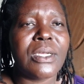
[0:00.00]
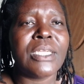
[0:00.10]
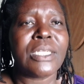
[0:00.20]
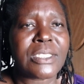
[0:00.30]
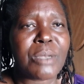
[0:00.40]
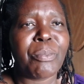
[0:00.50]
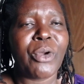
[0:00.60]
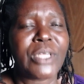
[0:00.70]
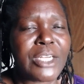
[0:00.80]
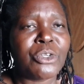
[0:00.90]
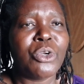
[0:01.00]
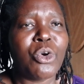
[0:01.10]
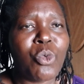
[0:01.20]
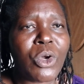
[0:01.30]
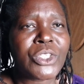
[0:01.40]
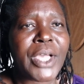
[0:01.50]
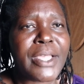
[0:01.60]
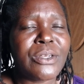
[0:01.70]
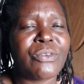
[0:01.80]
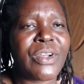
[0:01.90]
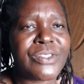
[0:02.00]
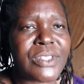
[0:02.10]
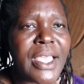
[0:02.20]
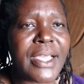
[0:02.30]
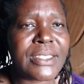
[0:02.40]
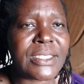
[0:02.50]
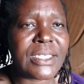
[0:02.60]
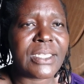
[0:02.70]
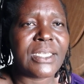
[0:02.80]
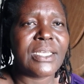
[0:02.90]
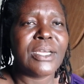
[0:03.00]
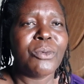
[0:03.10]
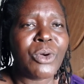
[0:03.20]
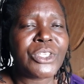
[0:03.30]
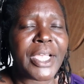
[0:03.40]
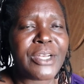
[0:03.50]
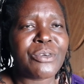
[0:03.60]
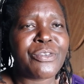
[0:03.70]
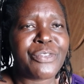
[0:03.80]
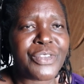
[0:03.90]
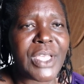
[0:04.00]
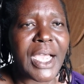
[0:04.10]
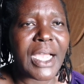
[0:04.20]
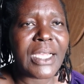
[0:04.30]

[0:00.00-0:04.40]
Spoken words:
it is important to know what kind of anxiety, what kind of fear